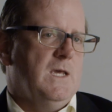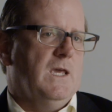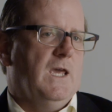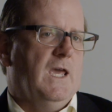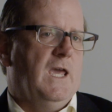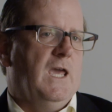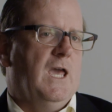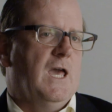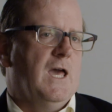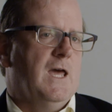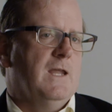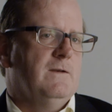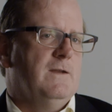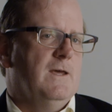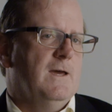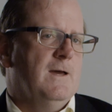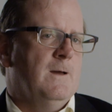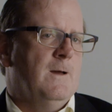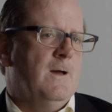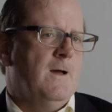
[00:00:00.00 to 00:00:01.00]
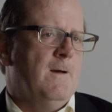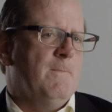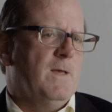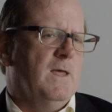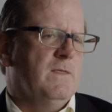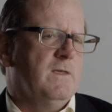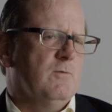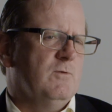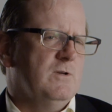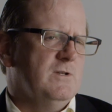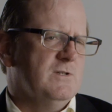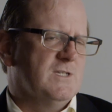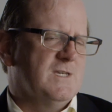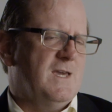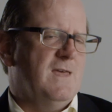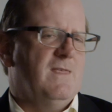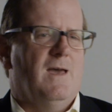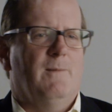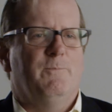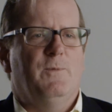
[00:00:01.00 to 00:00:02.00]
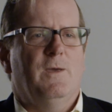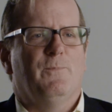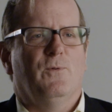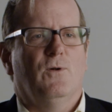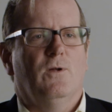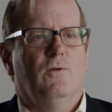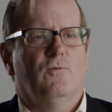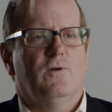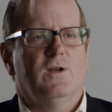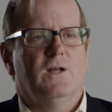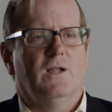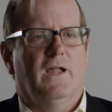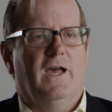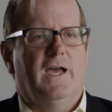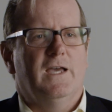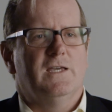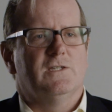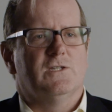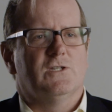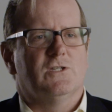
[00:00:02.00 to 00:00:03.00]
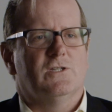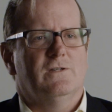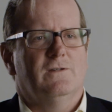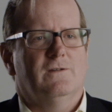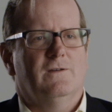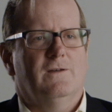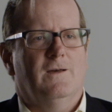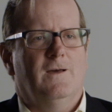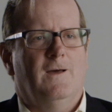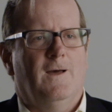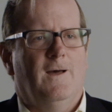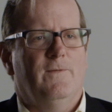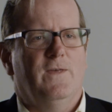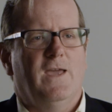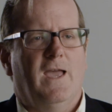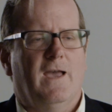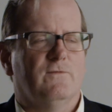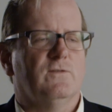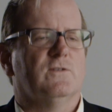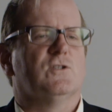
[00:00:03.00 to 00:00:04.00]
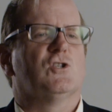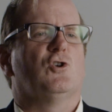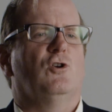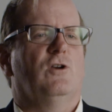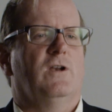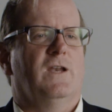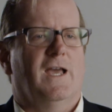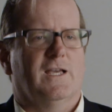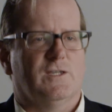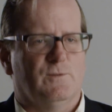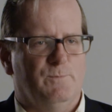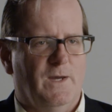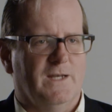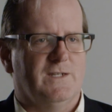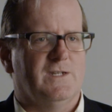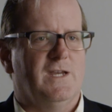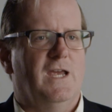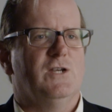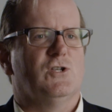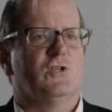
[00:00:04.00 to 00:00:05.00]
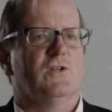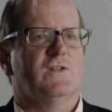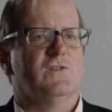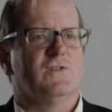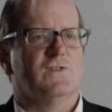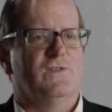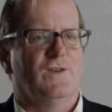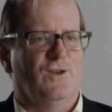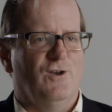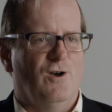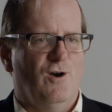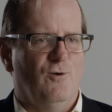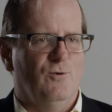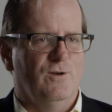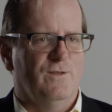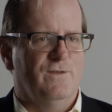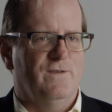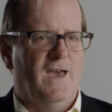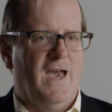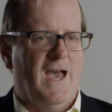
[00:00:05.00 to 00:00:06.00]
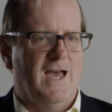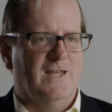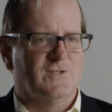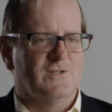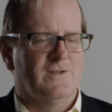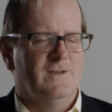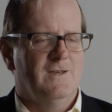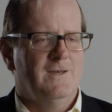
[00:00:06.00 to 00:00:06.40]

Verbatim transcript: And um, I think when you say that, people realize uh, they have certain expectations that go with that.